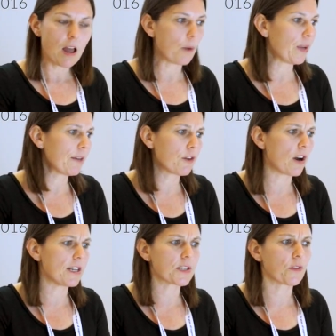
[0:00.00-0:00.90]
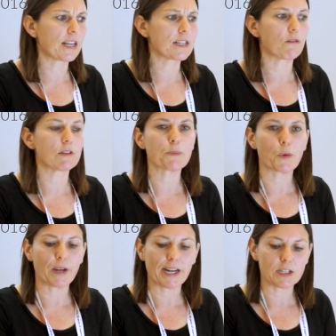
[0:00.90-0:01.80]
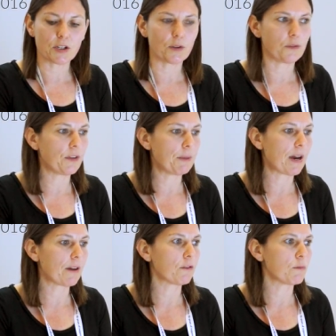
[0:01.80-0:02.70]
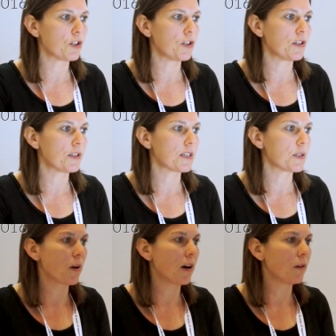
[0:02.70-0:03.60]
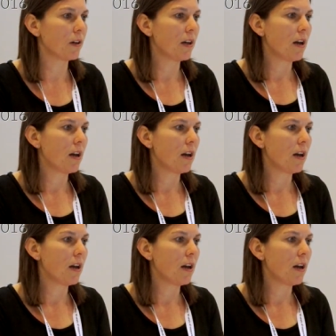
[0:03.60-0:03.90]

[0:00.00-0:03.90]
And we give guidance on things like responding to feedback from students as well.